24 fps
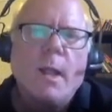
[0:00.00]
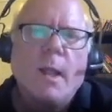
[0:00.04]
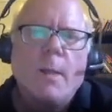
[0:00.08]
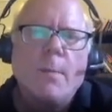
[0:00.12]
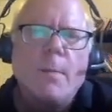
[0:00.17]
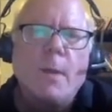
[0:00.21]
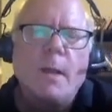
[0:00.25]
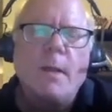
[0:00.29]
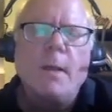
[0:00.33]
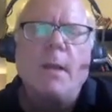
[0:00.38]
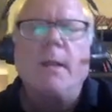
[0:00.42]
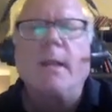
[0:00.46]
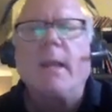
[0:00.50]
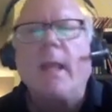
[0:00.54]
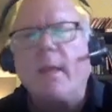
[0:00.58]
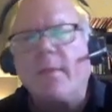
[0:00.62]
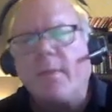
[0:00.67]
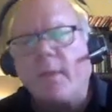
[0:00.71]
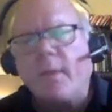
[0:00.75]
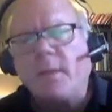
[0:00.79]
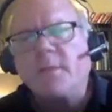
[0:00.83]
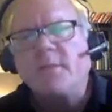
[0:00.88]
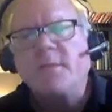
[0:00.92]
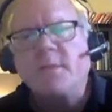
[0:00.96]
But again,
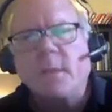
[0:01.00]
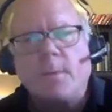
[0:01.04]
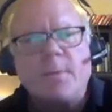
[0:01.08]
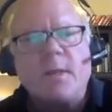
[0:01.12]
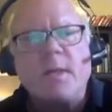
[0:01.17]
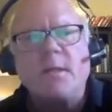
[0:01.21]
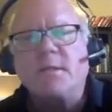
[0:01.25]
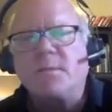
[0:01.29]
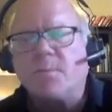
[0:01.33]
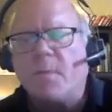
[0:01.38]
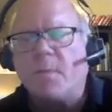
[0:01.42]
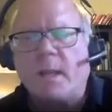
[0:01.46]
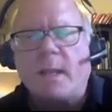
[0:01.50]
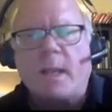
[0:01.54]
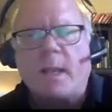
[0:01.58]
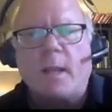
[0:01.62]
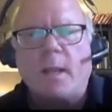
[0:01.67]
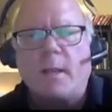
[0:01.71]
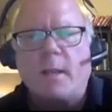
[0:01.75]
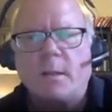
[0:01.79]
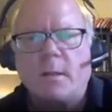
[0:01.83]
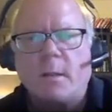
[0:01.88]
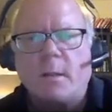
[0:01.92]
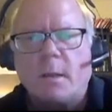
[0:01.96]
then somebody is
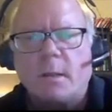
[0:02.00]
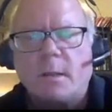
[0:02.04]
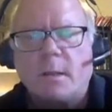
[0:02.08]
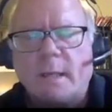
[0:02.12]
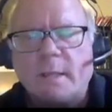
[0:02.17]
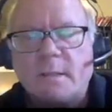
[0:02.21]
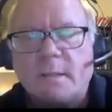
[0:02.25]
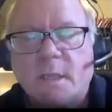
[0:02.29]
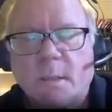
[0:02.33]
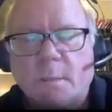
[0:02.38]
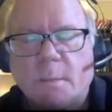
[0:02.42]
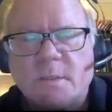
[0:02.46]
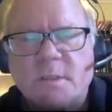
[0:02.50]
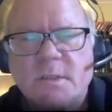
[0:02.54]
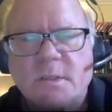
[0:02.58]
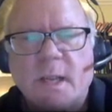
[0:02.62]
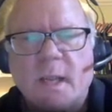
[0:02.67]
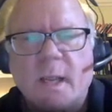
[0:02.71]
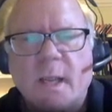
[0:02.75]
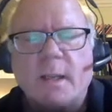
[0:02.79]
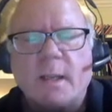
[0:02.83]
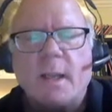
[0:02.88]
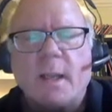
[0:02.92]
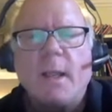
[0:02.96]
making a guessing
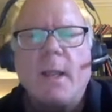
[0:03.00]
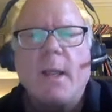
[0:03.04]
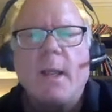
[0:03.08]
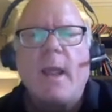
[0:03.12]
mistake,